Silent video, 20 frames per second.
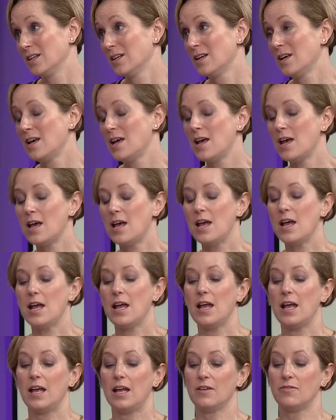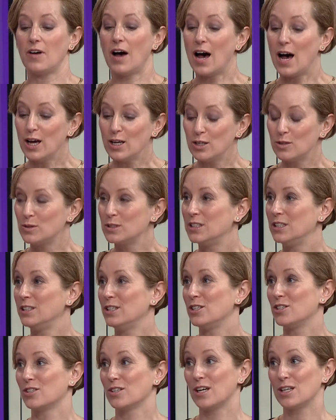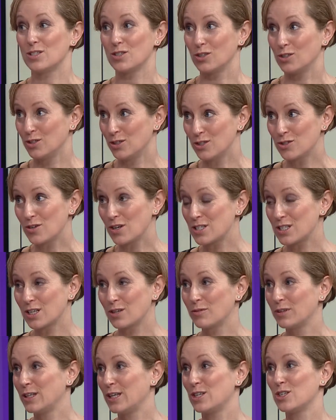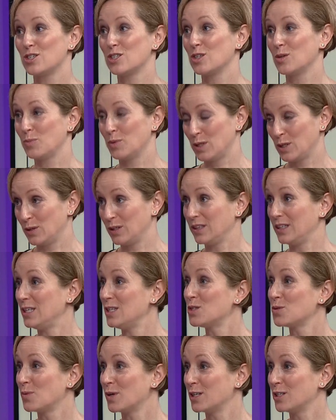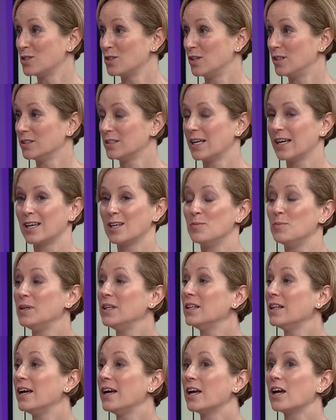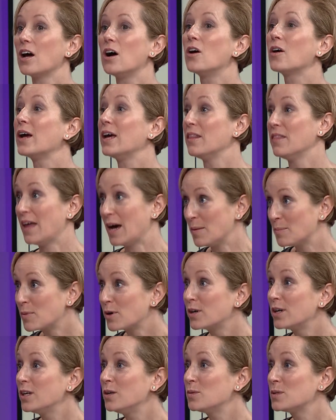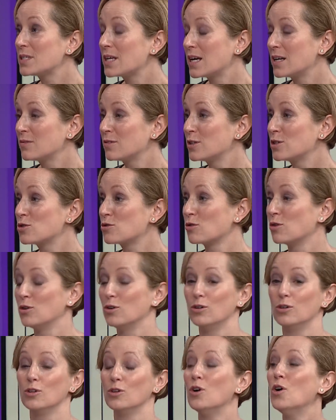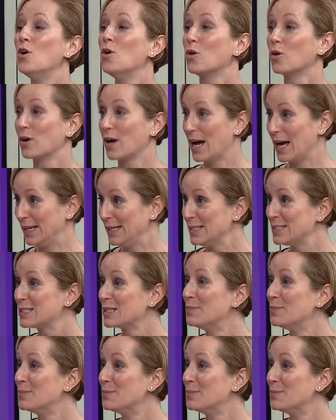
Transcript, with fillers: Mm -hmm. If I know a teenager has a good trusting relationship with at least one adult and can be like, okay, that party was out of control, or I need